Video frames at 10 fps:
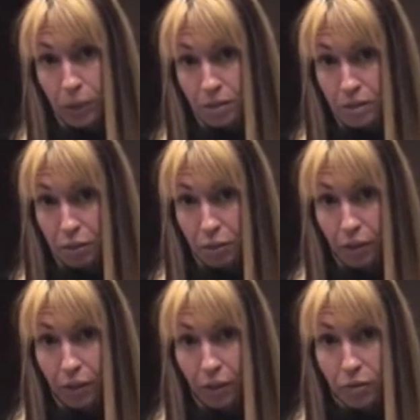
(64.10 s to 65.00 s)
Queen
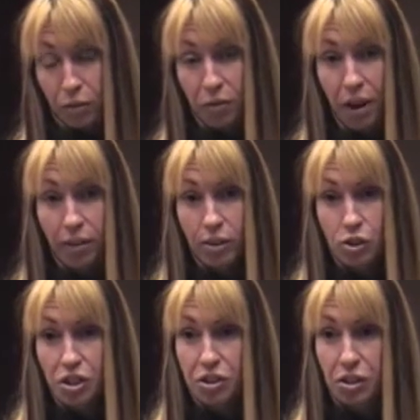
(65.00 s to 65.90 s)
Latifah. I loved the fact that
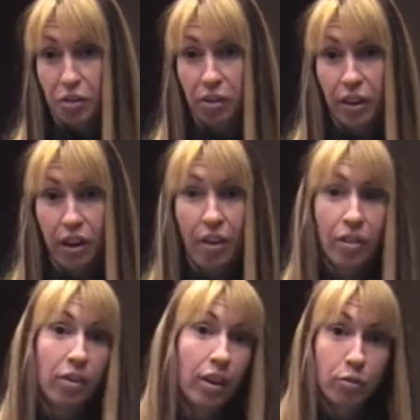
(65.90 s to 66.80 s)
she suddenly got
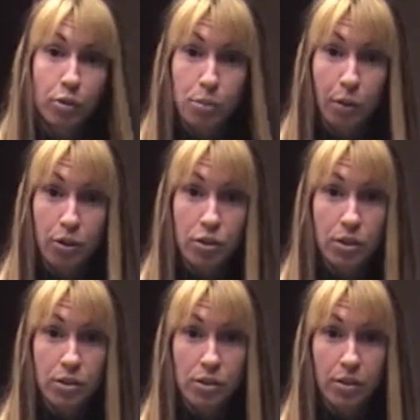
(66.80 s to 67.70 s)
that life was
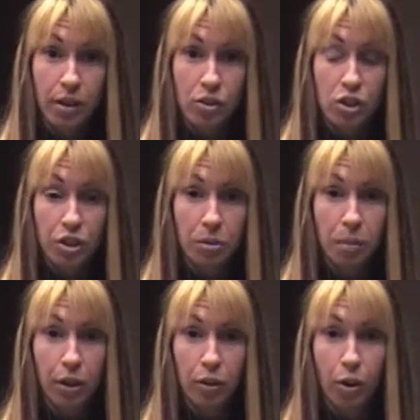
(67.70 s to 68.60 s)
precious and that she could
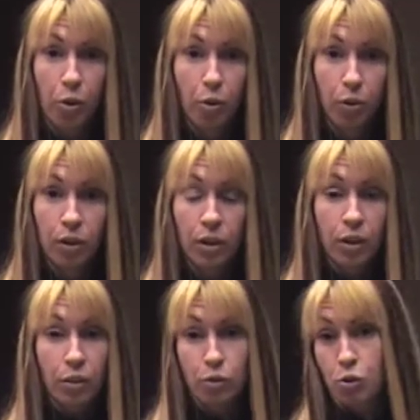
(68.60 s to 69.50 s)
make her own
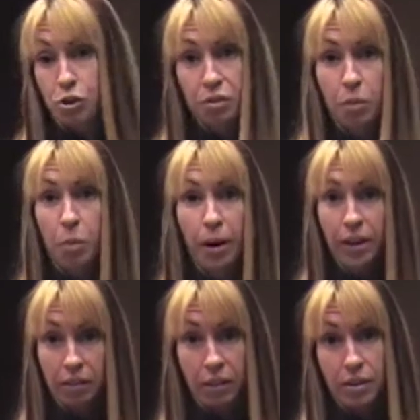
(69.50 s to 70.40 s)
version of a
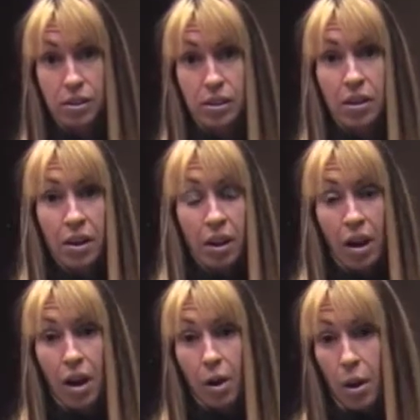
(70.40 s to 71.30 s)
bucket list
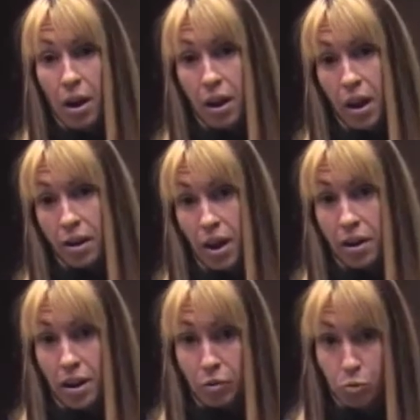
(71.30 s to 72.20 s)

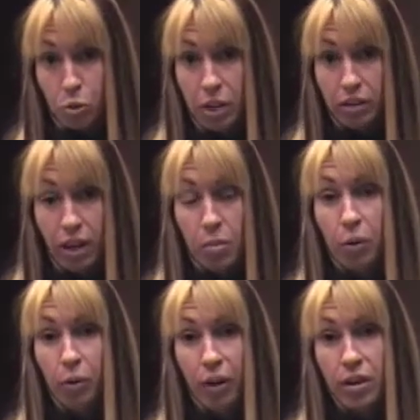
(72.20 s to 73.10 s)
and reclaim
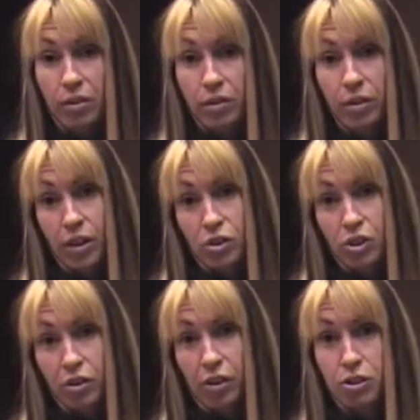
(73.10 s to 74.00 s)
her life even as
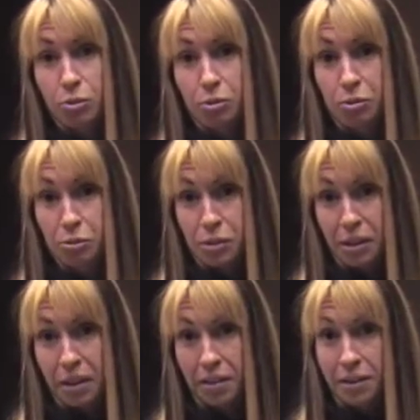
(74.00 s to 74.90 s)
she thought she was
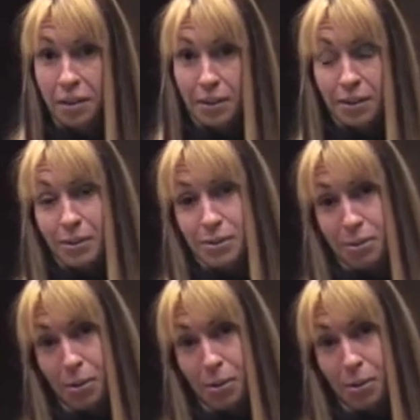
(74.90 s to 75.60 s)
losing it.